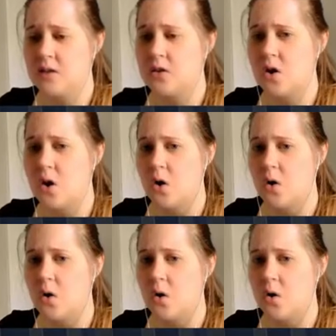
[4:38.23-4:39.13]

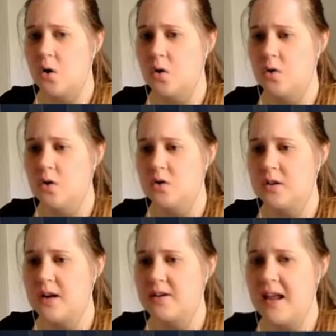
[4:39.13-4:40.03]
So you
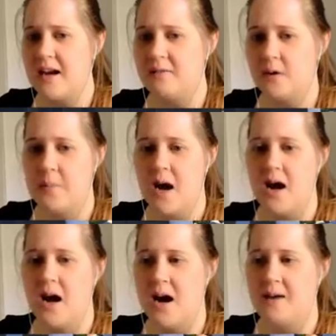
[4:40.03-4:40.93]
serenaded from
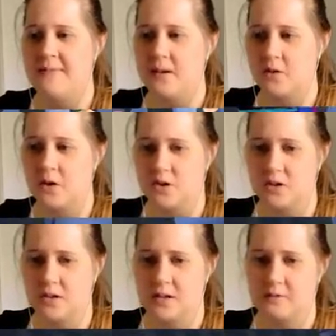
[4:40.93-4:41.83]
half
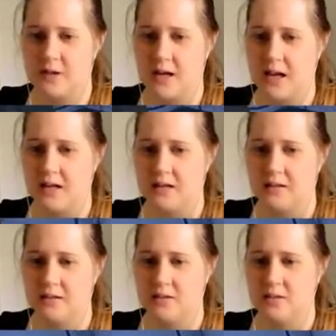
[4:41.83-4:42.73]
across the
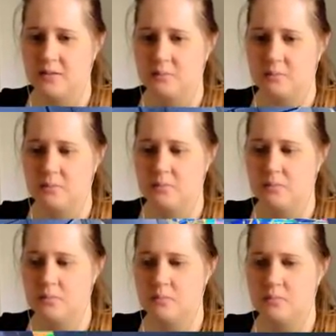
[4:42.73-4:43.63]
freaking
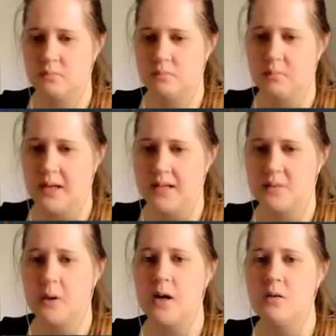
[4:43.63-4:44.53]
place. Where
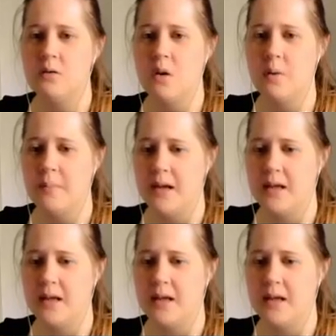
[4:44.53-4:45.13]
are you going, mate?